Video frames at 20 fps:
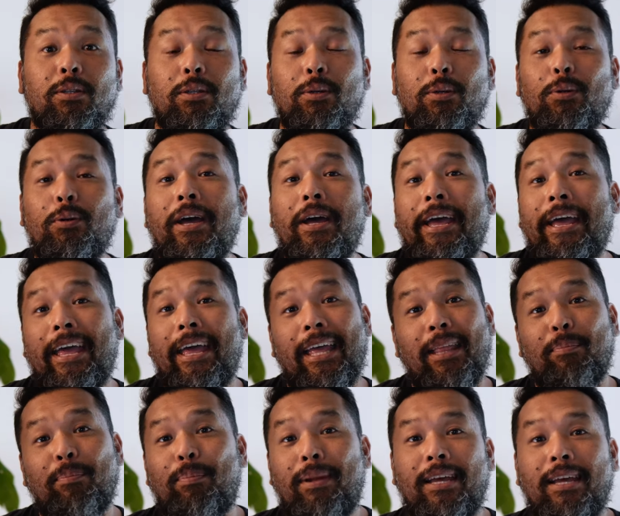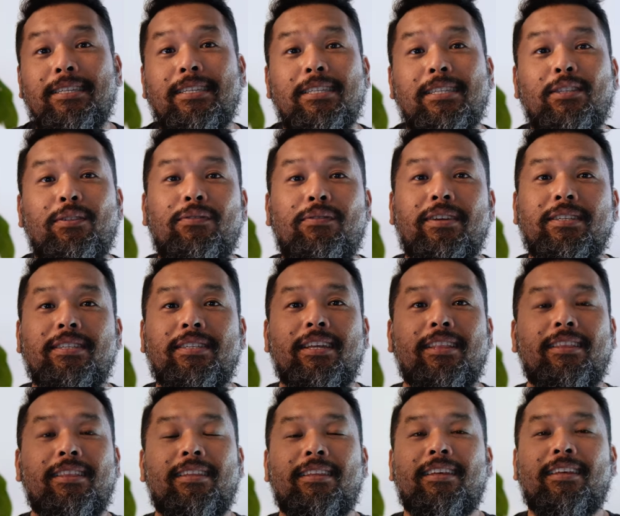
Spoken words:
to do and places to visit?